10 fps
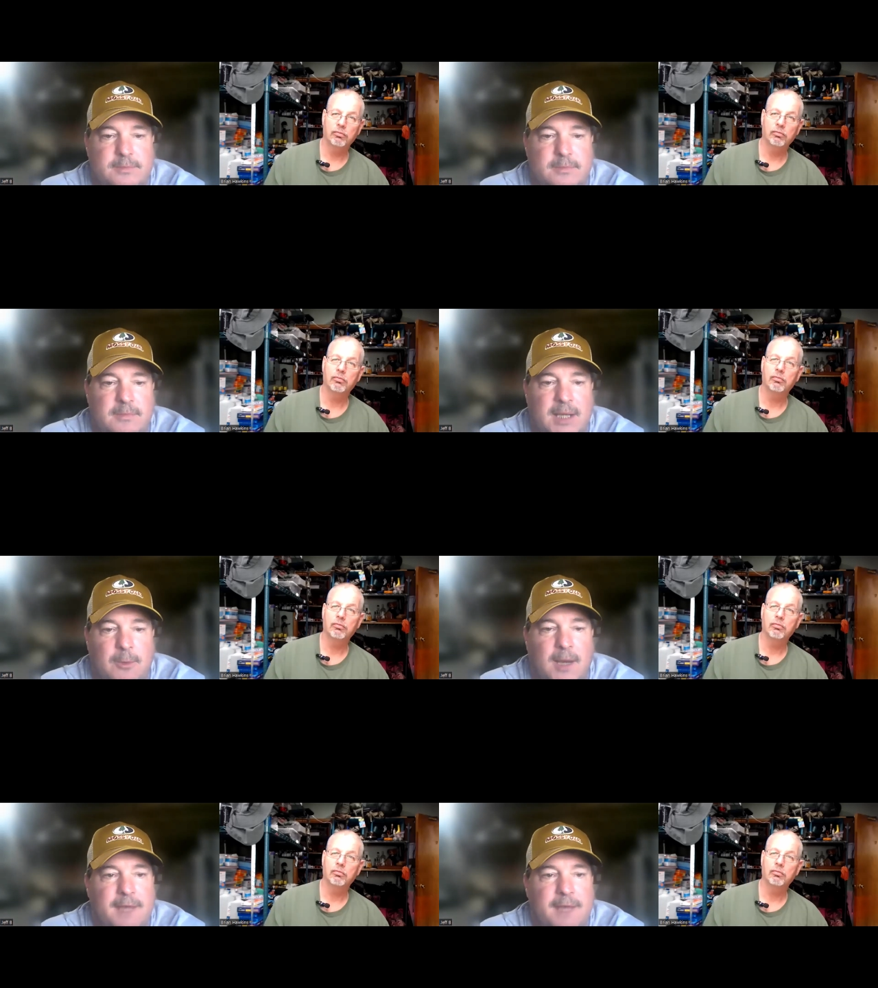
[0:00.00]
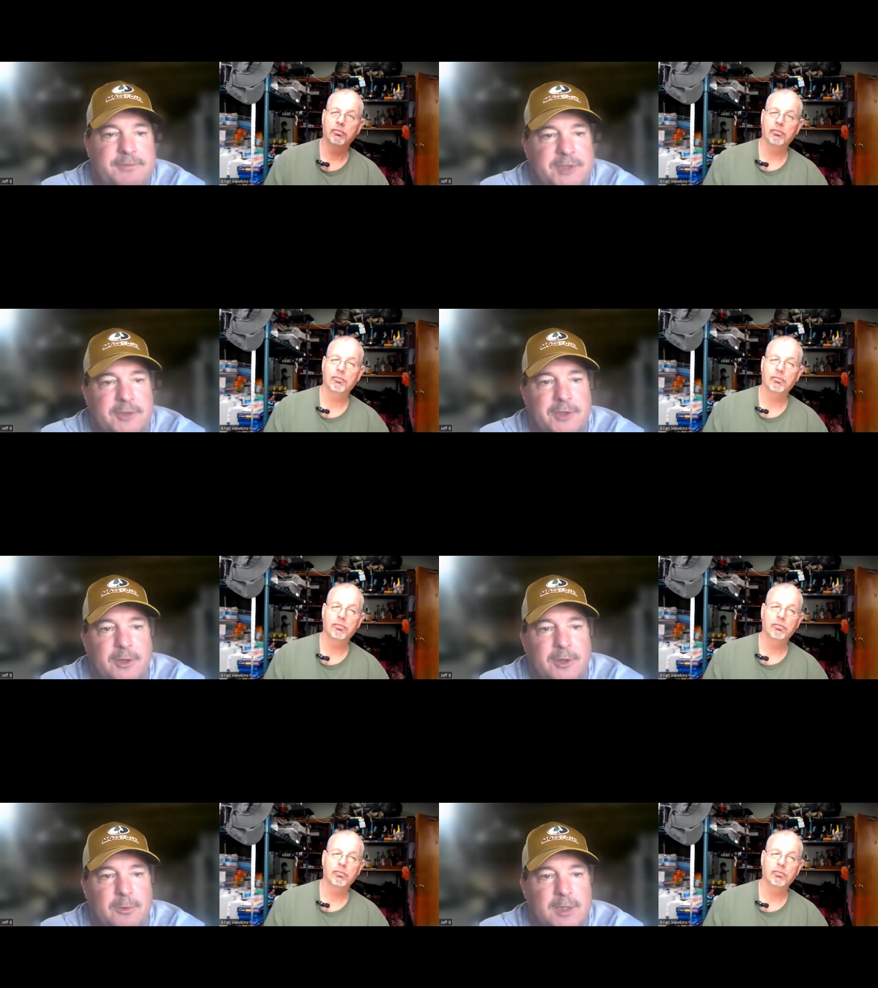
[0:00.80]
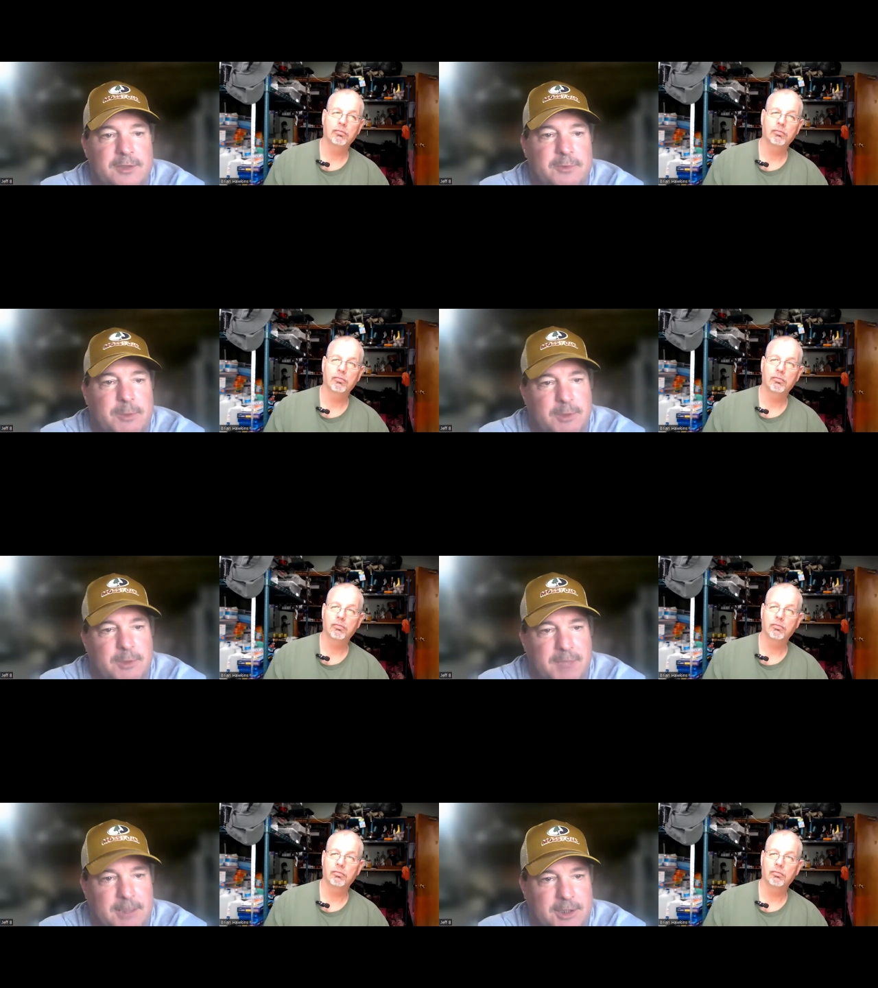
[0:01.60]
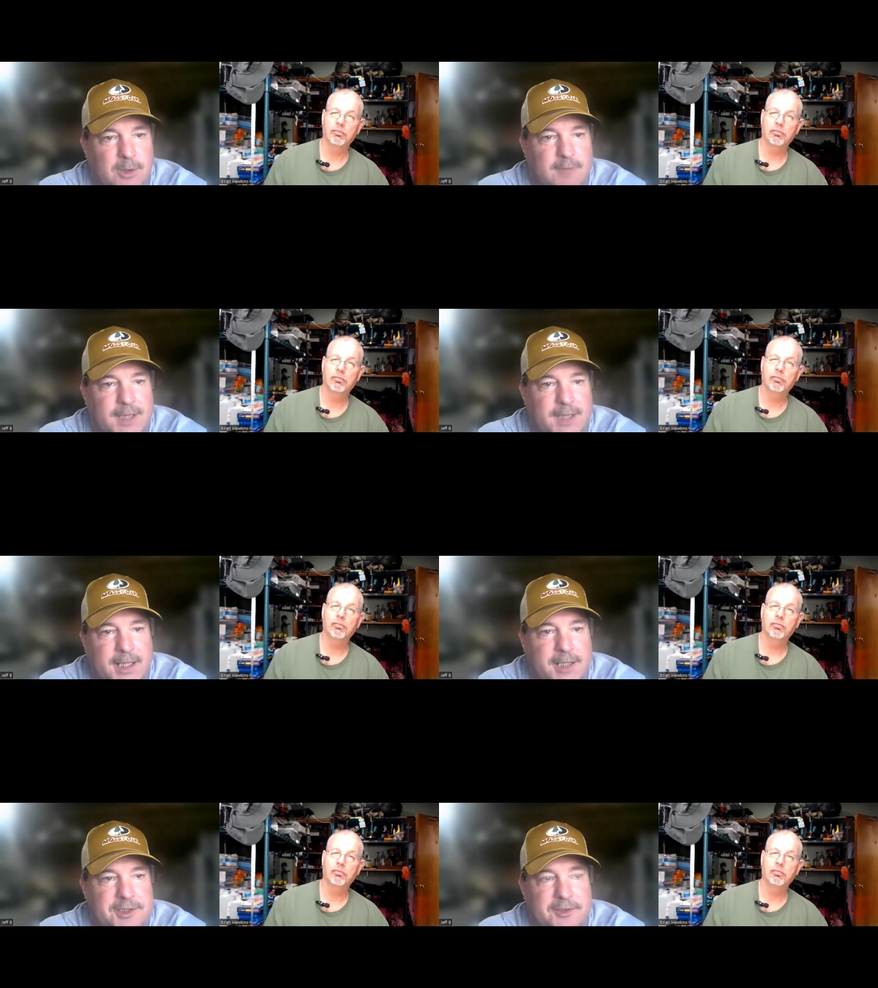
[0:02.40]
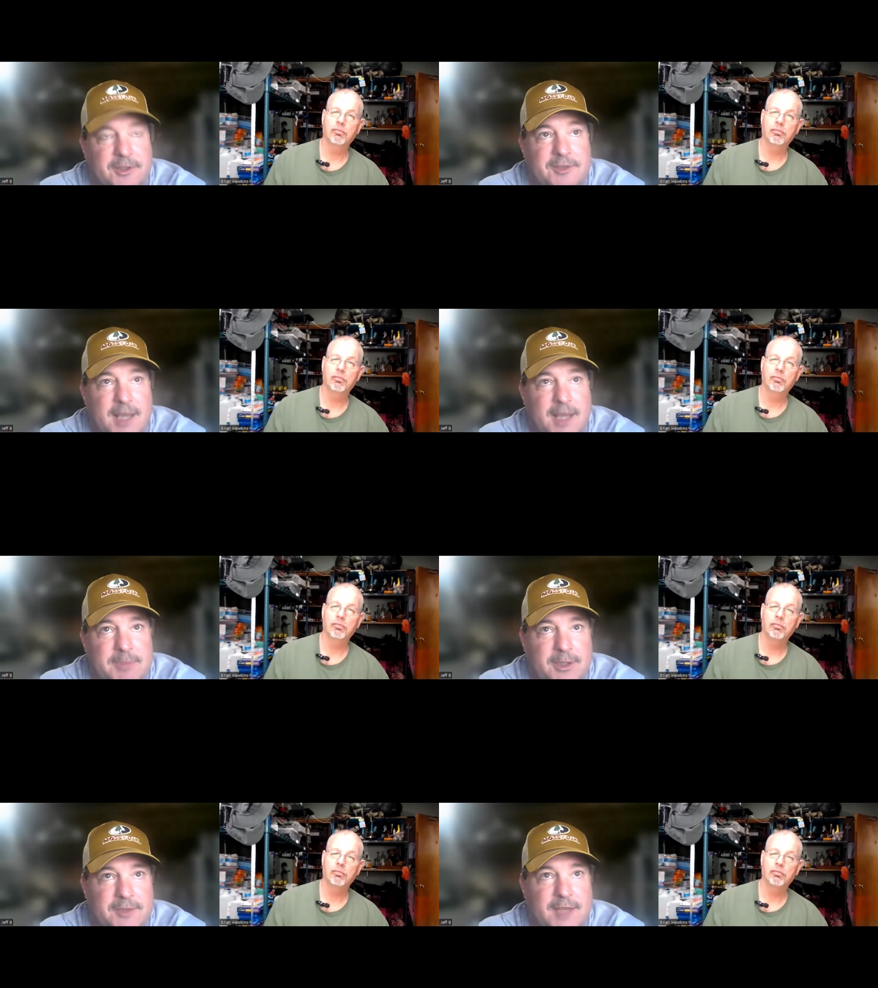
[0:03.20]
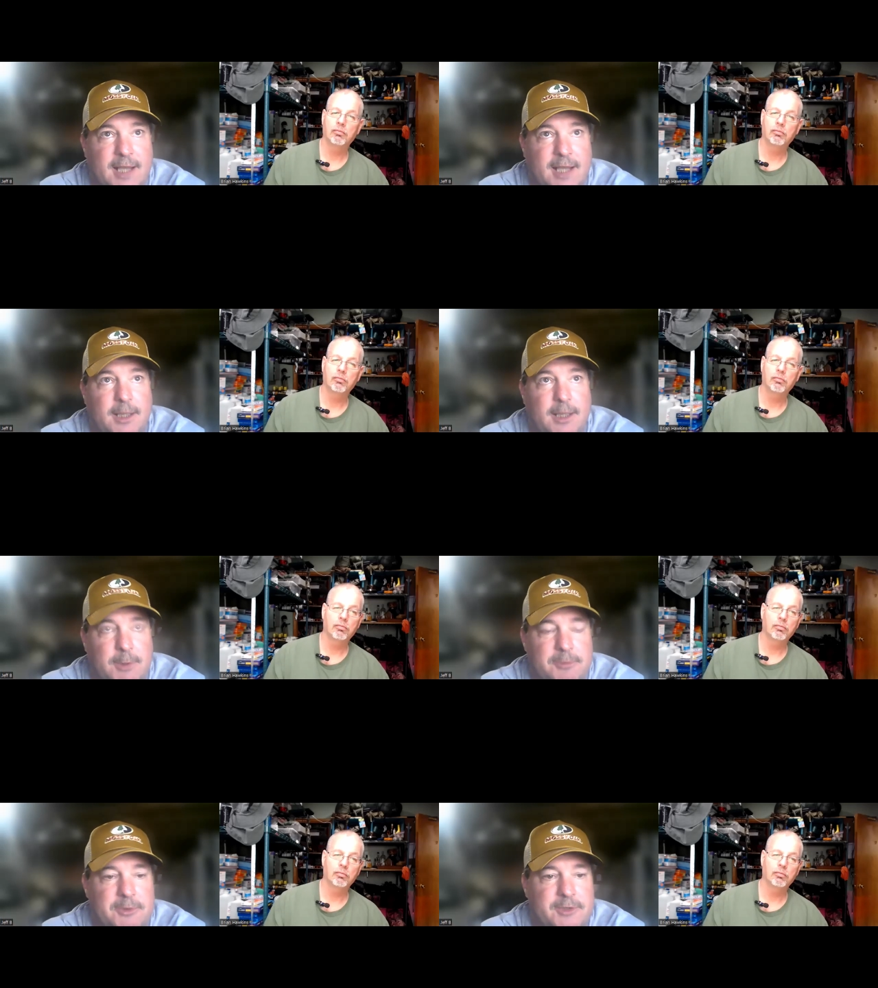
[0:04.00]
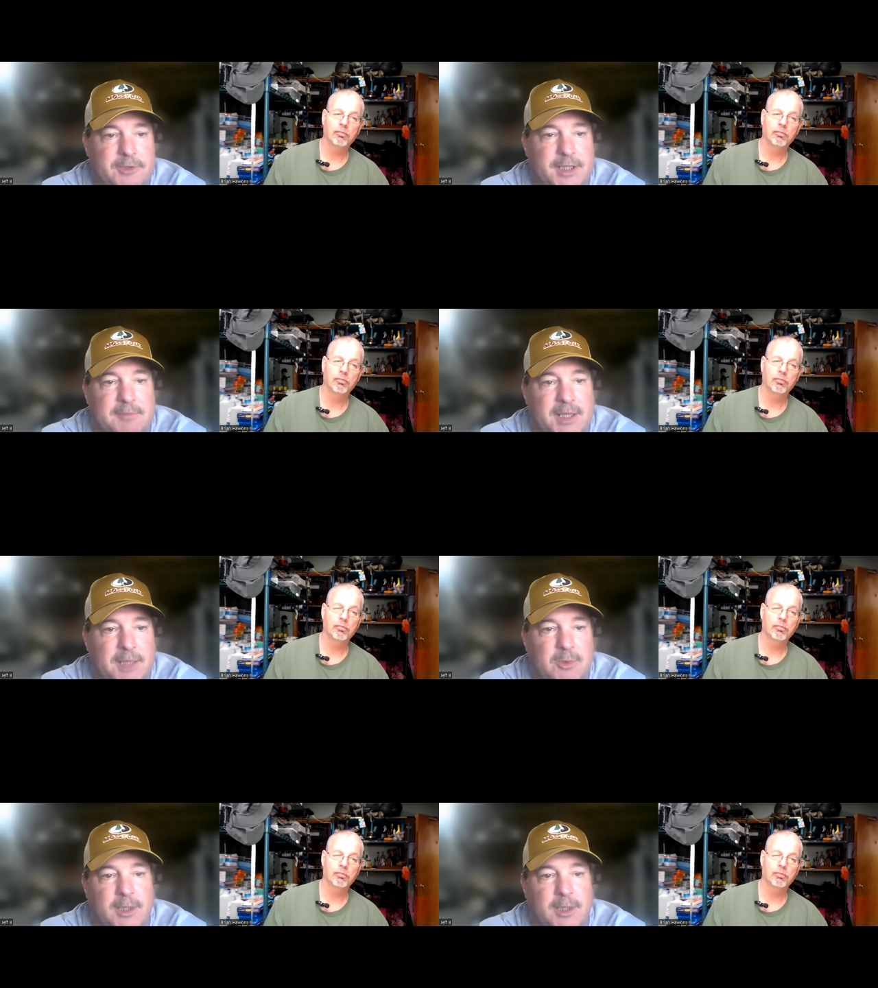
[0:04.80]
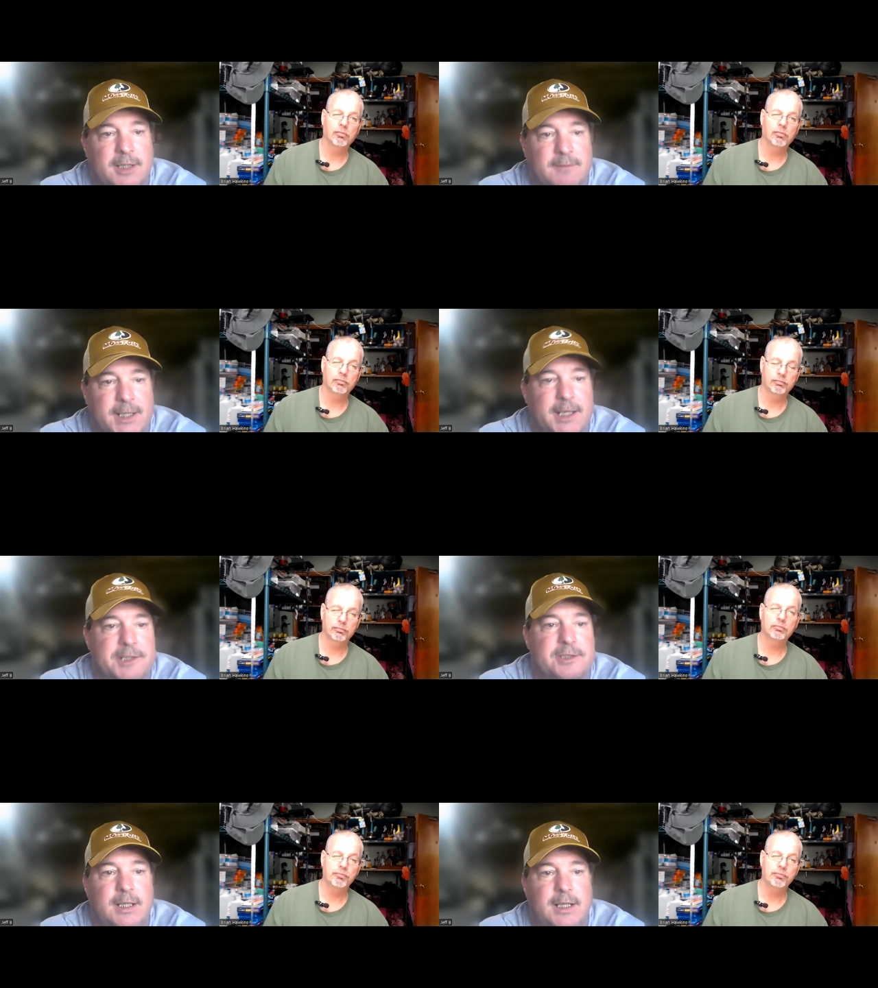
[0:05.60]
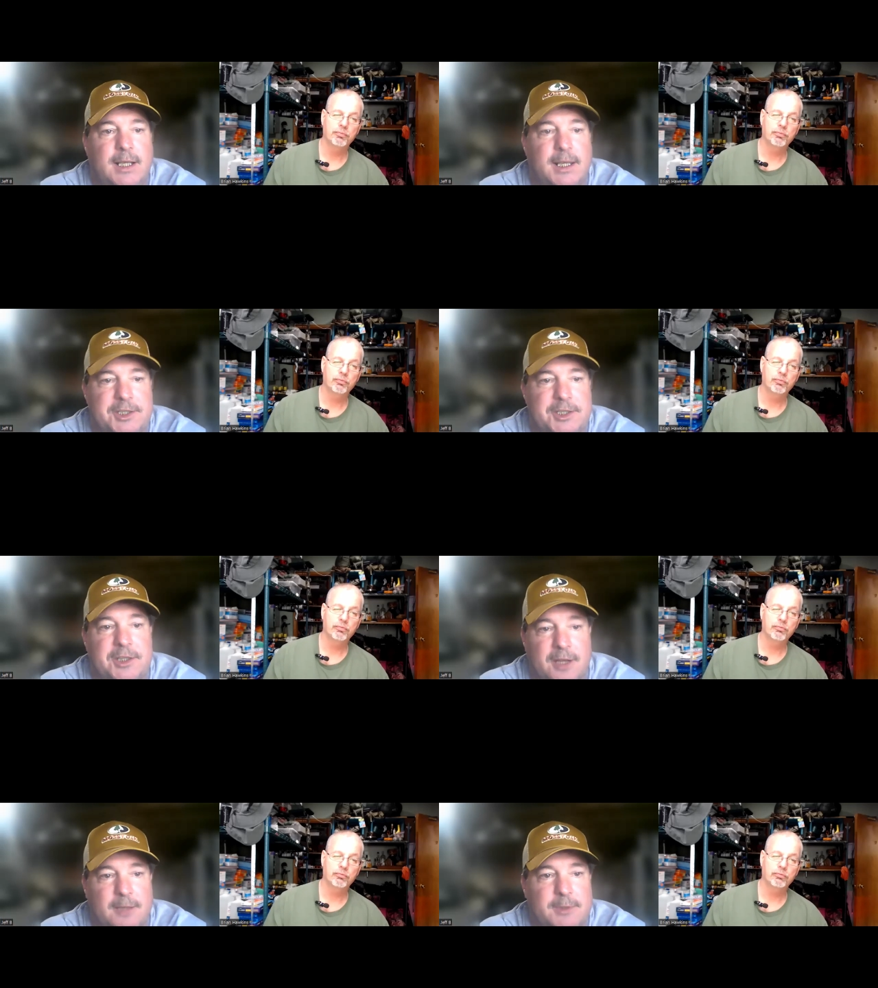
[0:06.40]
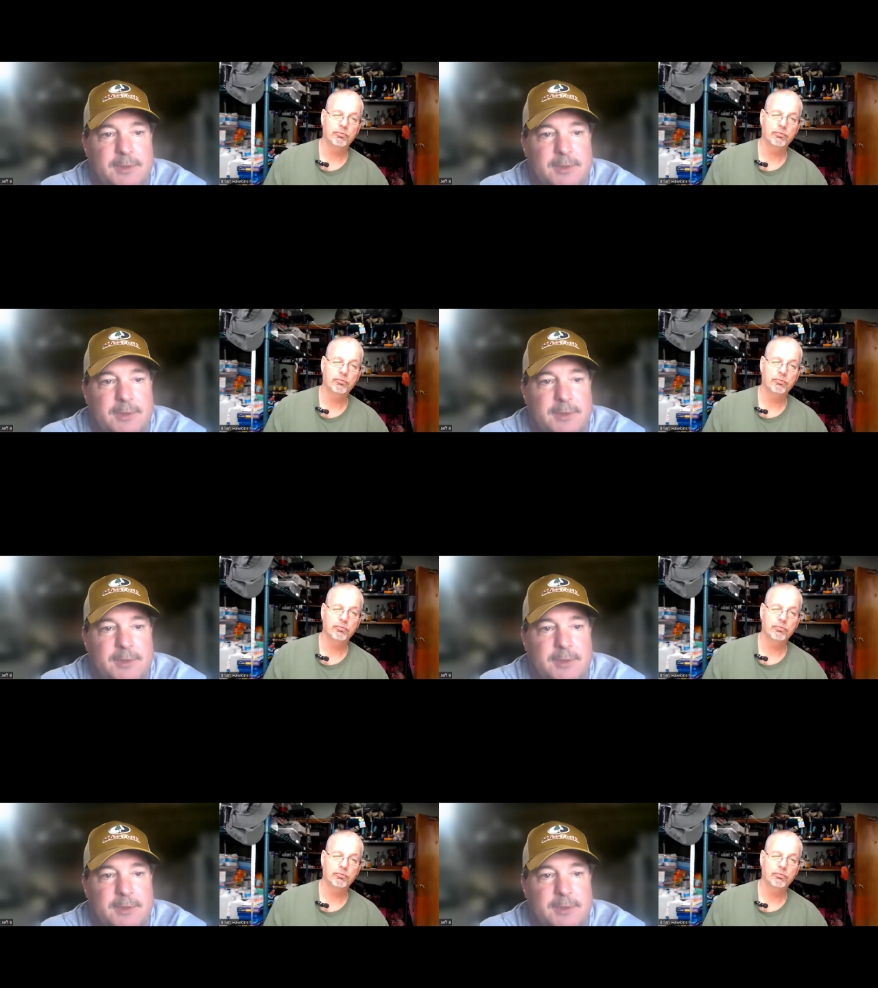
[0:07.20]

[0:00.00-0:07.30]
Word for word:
Speaker 1: My wife's concern was we wouldn't be able to go on vacation. So this happened on a Saturday. We were supposed to leave Monday morning on vacation, and she thought we